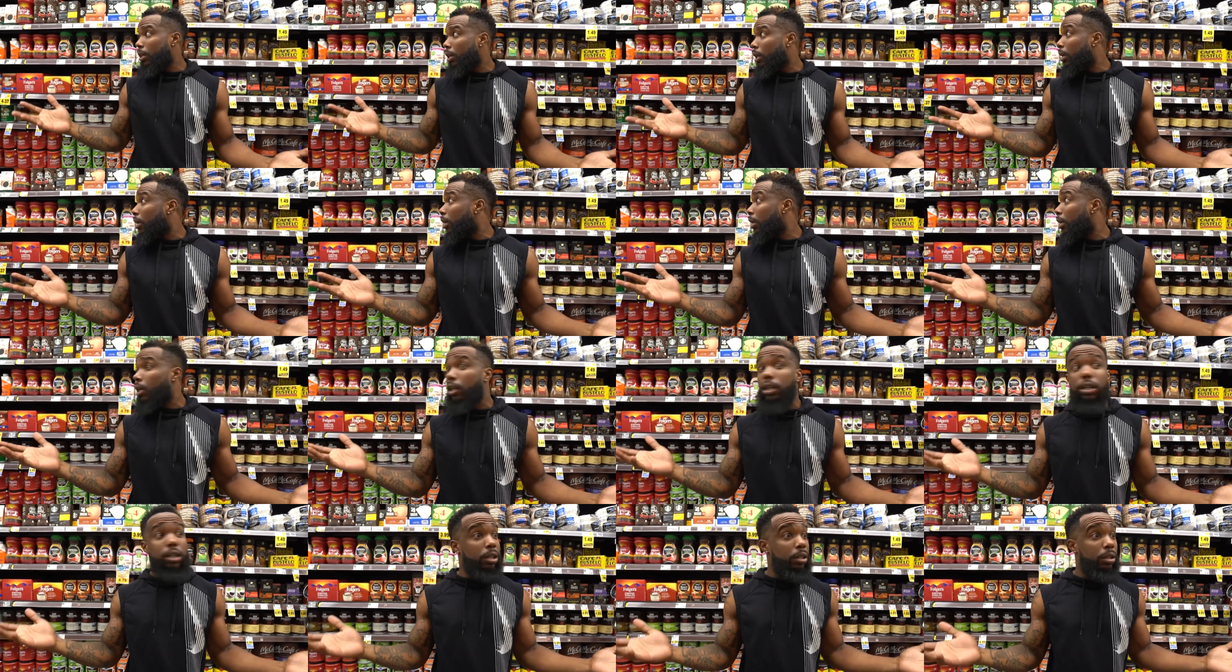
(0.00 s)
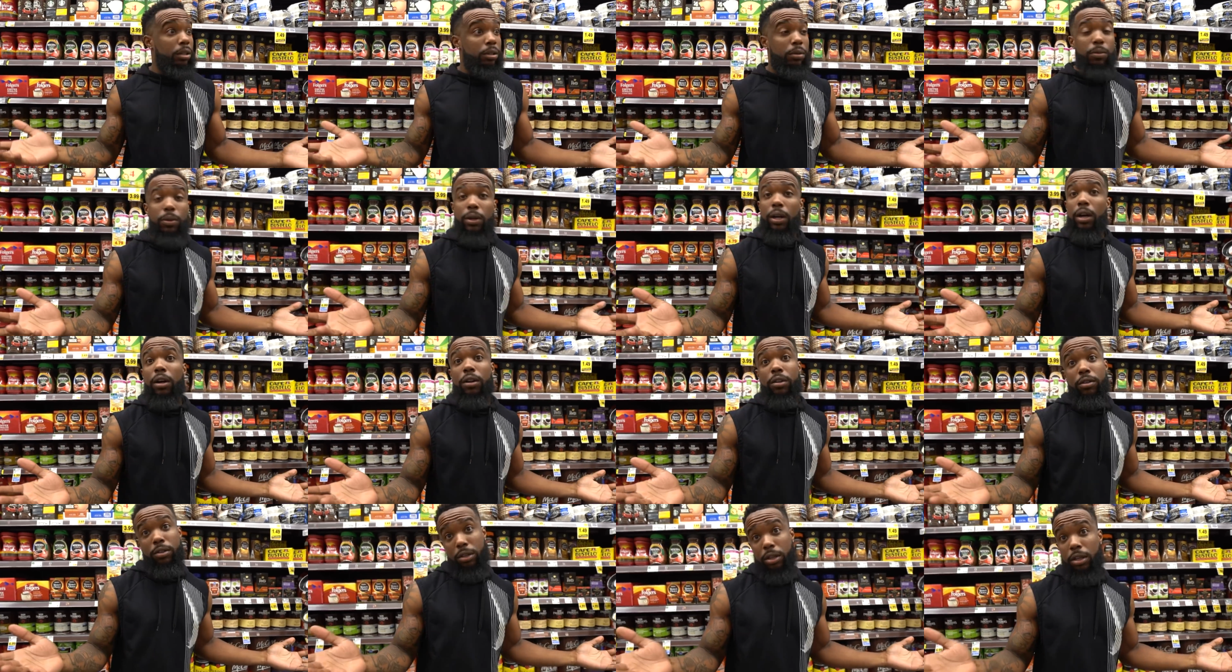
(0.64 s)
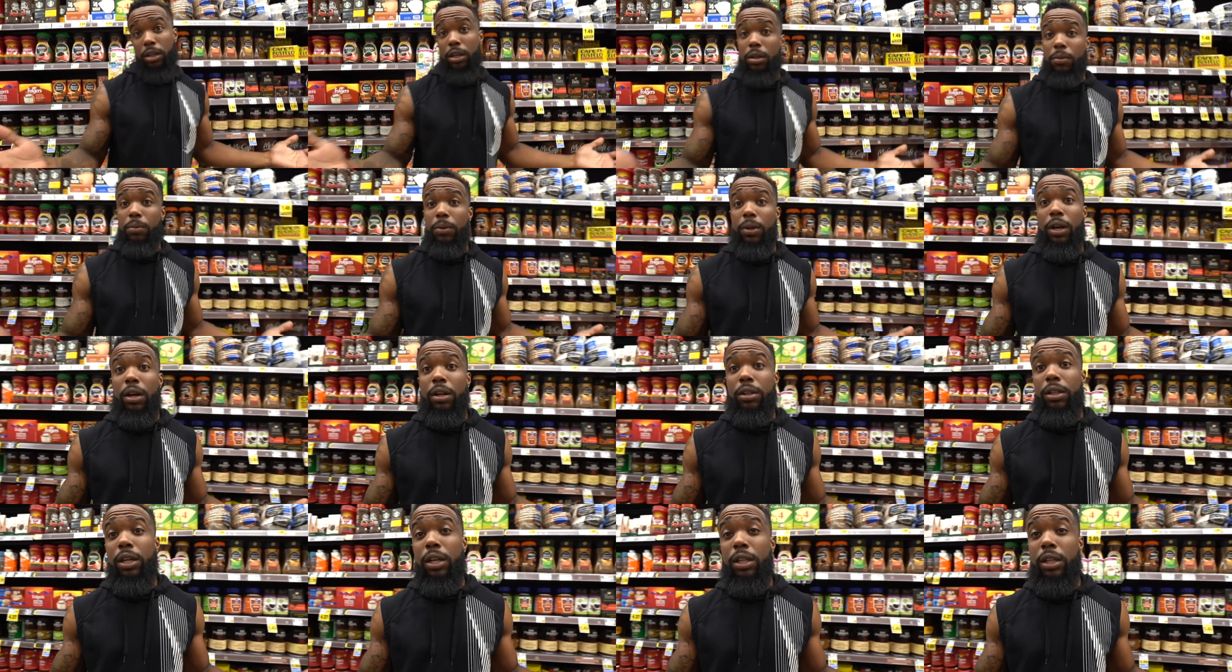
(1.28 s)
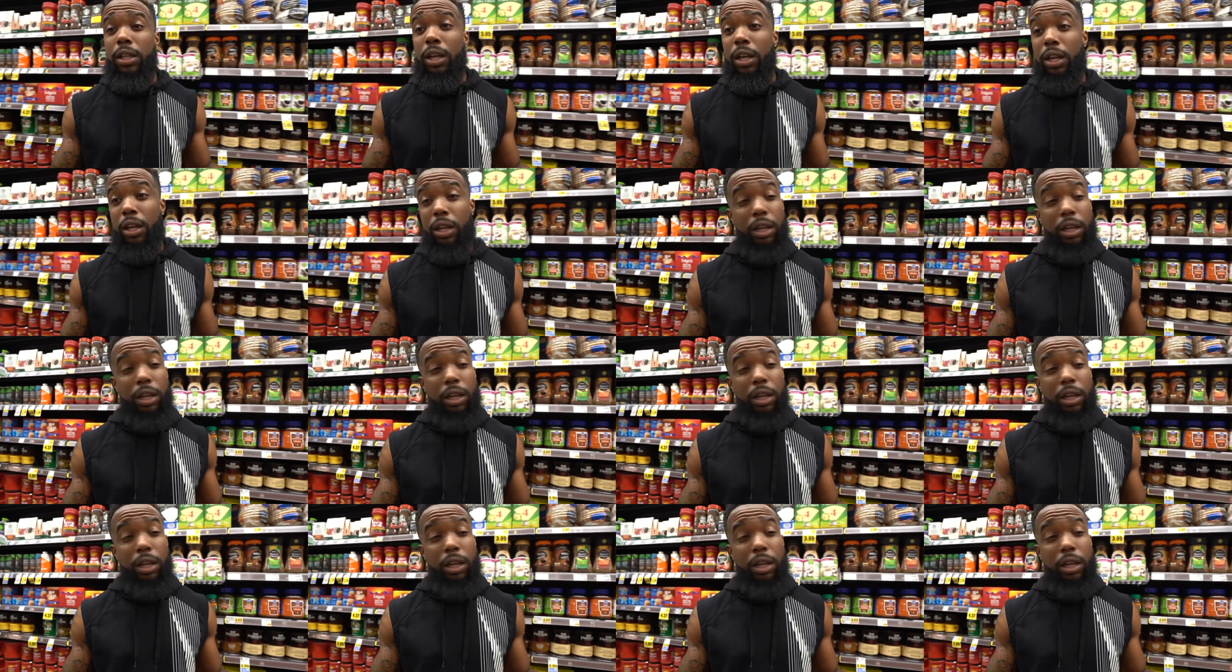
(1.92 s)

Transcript: Yeah. We all yeah we all did that.